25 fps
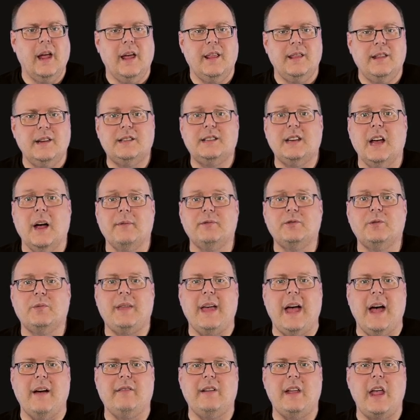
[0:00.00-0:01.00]
This helps with
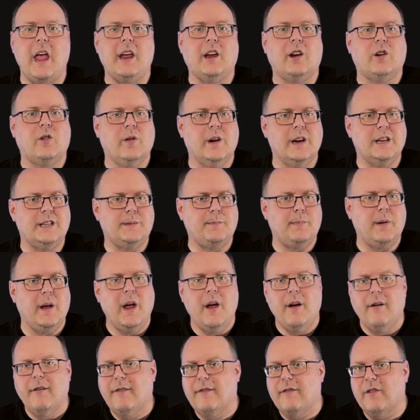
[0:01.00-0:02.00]
having a crisp,
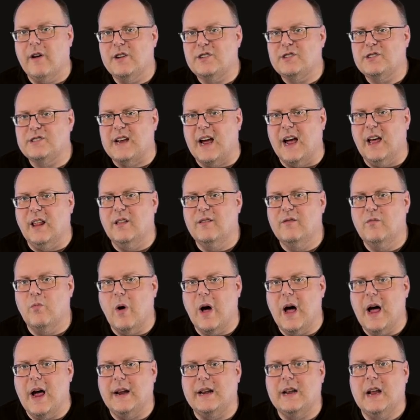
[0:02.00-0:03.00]
fresh style of
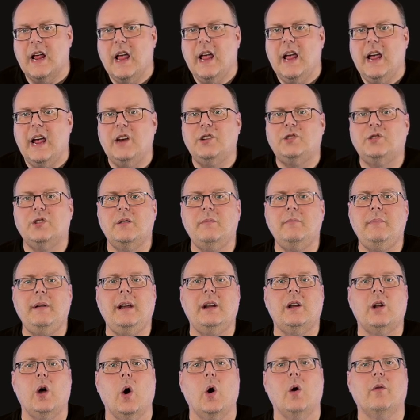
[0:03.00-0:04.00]
wine. It shouldn't be
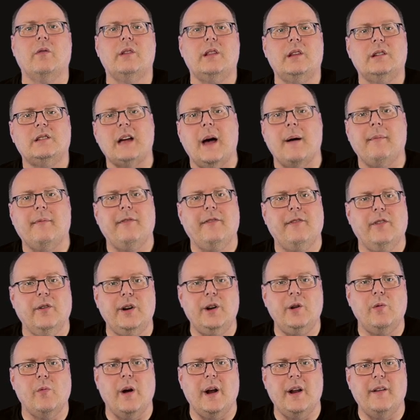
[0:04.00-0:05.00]
an over-the-top
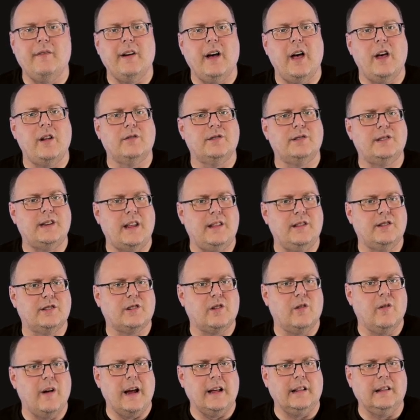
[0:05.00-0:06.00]
fruity wine if I understand this
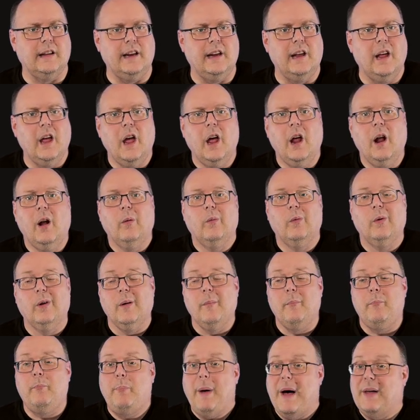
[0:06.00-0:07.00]
correctly. We're
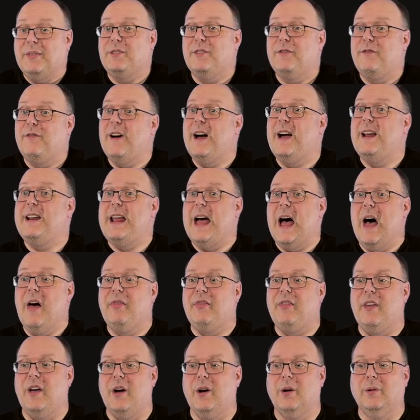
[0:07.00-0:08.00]
about to find
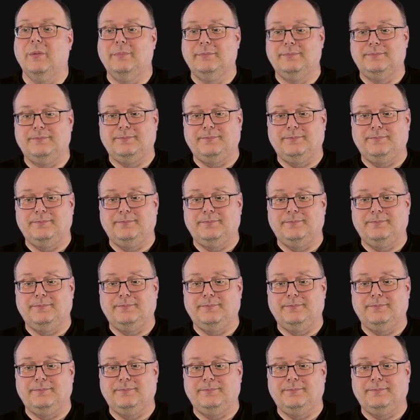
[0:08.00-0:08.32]
out though.